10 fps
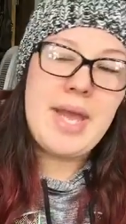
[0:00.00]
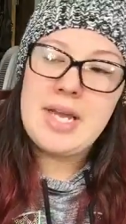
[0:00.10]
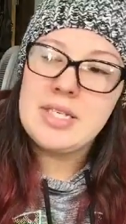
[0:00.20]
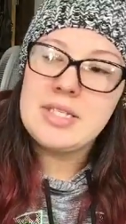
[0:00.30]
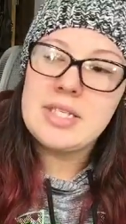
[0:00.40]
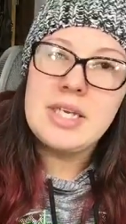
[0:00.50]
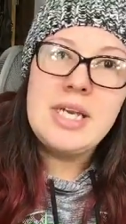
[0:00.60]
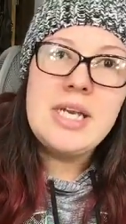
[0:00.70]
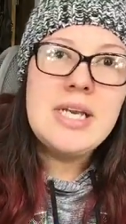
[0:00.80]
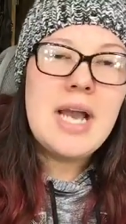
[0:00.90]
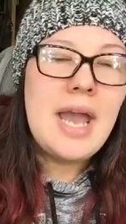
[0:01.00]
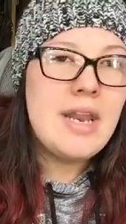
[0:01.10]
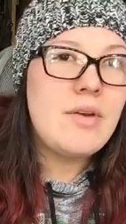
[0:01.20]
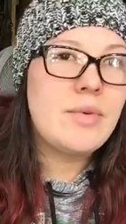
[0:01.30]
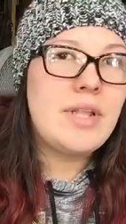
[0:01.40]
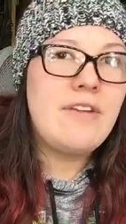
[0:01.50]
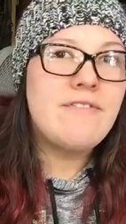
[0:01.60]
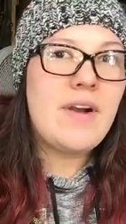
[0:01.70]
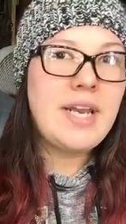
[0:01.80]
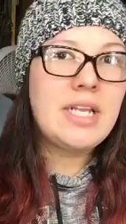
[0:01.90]
mask. I didn't really
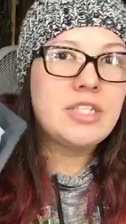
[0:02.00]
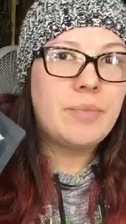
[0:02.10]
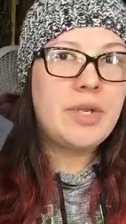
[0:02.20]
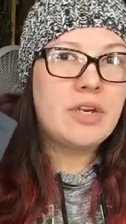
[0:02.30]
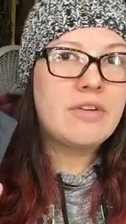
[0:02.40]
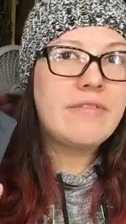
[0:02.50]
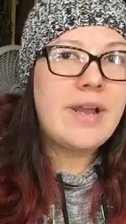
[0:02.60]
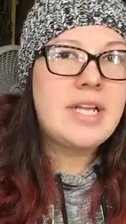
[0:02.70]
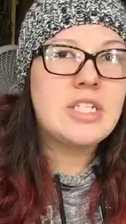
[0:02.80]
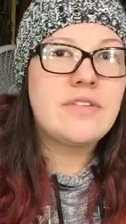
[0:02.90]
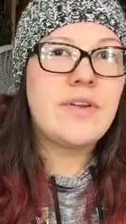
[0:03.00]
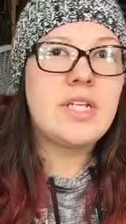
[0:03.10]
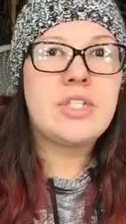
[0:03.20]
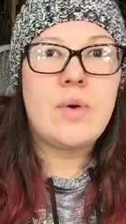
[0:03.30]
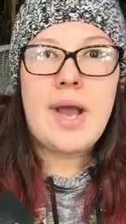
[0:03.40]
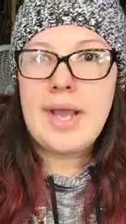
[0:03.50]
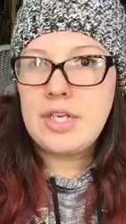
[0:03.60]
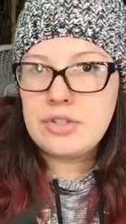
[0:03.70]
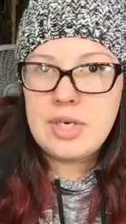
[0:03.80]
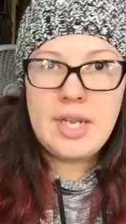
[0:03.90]
find it to purify, I just find it to
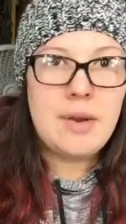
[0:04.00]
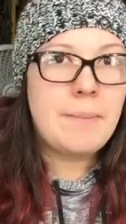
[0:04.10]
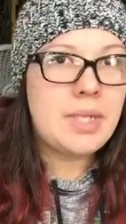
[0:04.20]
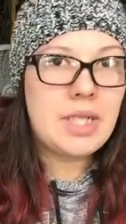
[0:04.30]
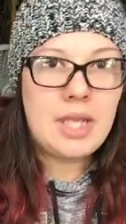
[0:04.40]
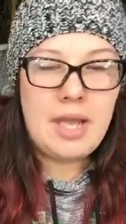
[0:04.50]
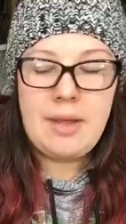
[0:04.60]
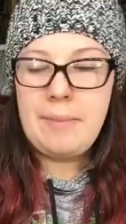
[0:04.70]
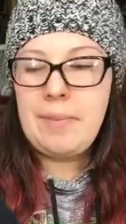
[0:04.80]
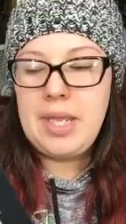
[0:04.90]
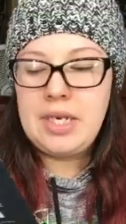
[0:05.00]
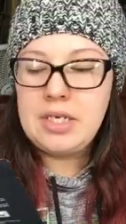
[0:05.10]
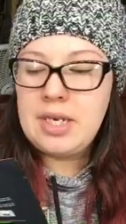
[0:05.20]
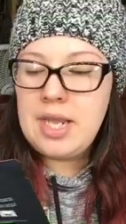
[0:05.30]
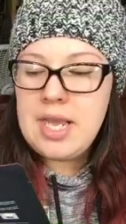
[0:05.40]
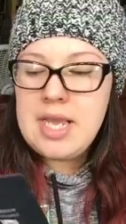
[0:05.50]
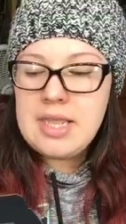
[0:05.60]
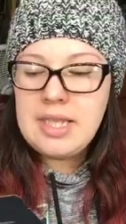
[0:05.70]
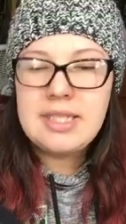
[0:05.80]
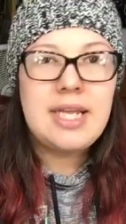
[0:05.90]
hydrate and plump and
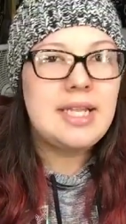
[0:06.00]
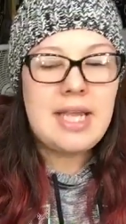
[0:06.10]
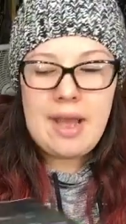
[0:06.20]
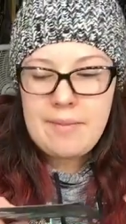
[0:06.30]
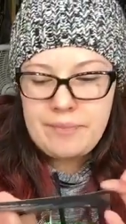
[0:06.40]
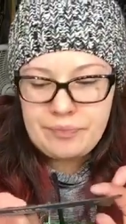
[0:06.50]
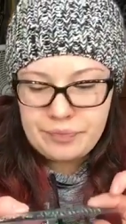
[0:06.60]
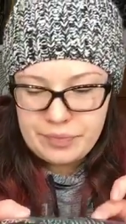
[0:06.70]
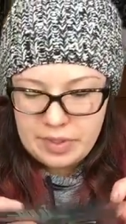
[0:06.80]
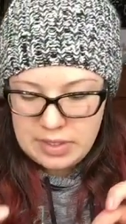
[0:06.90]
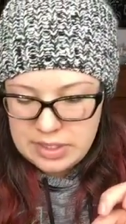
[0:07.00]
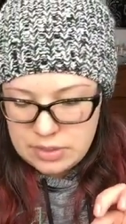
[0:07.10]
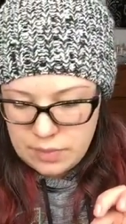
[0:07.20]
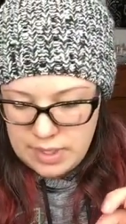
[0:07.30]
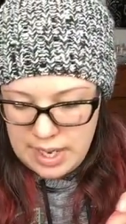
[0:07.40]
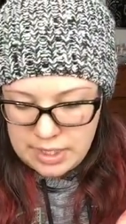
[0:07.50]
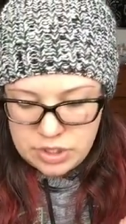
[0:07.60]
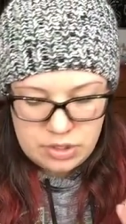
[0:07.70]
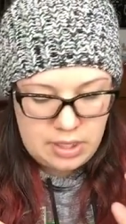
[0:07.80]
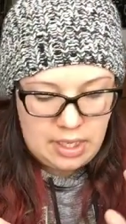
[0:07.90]
things like that. This one
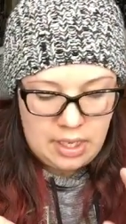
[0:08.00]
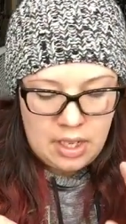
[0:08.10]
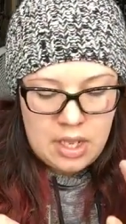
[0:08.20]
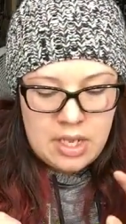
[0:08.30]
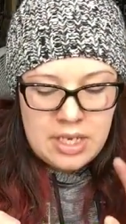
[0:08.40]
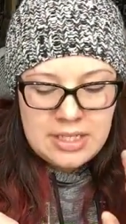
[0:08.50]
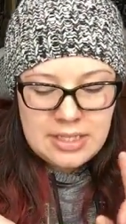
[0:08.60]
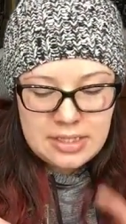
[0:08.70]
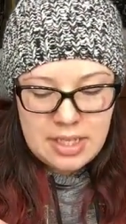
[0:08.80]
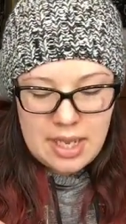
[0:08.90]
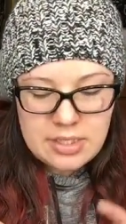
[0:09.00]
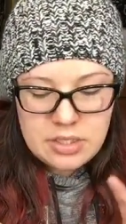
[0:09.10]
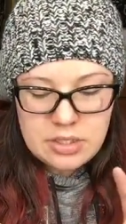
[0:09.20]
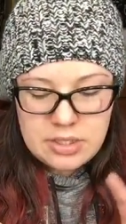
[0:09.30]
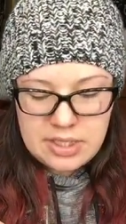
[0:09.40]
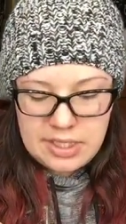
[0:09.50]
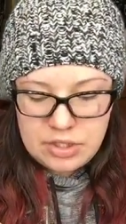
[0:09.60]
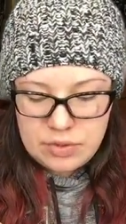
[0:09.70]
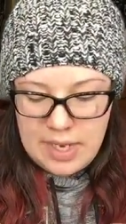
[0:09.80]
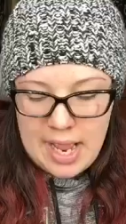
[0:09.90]
actually says it has tea
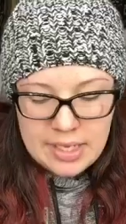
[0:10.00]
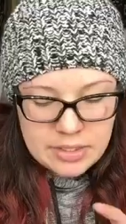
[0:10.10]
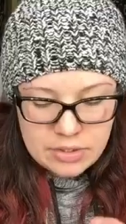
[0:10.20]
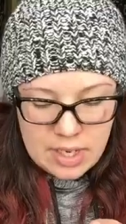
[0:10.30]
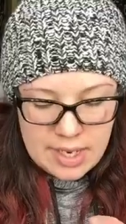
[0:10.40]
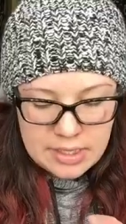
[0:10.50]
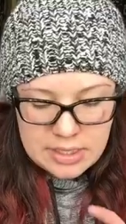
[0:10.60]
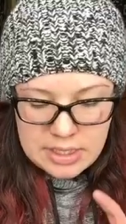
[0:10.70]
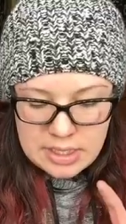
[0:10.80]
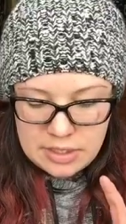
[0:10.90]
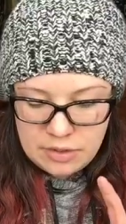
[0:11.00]
tree extract,